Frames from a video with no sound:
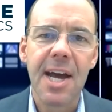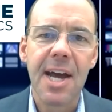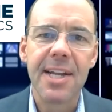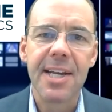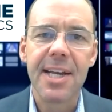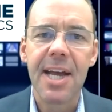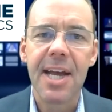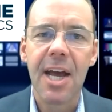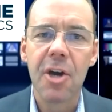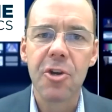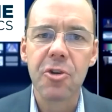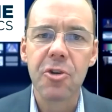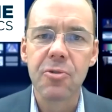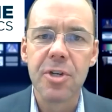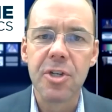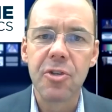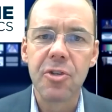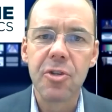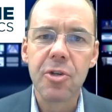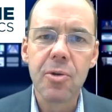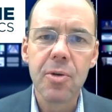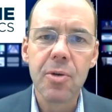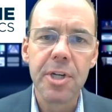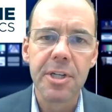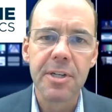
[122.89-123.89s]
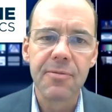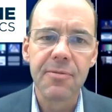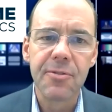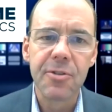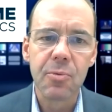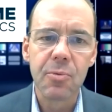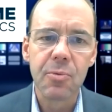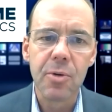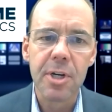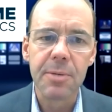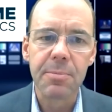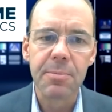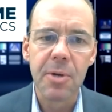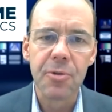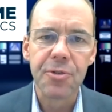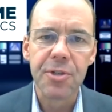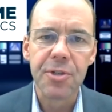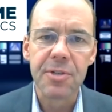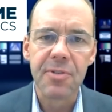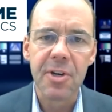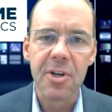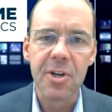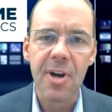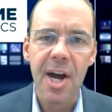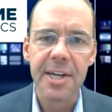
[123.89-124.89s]
of counterintuitive to what most
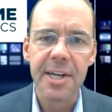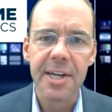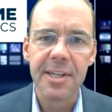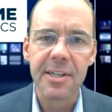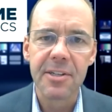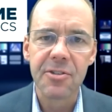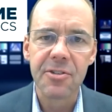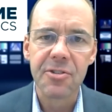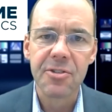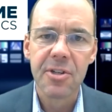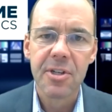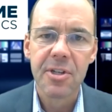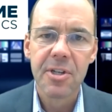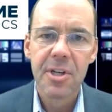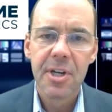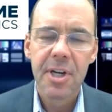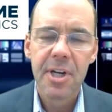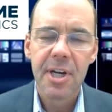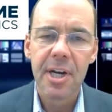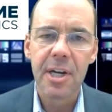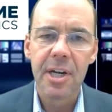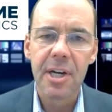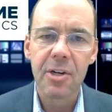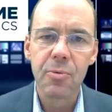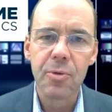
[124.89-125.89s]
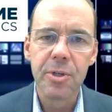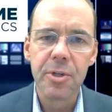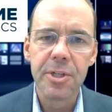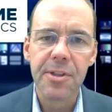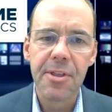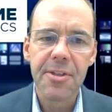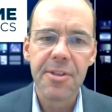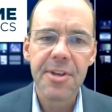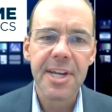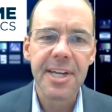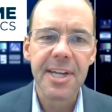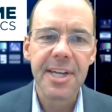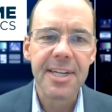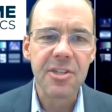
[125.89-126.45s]
of our audience would think.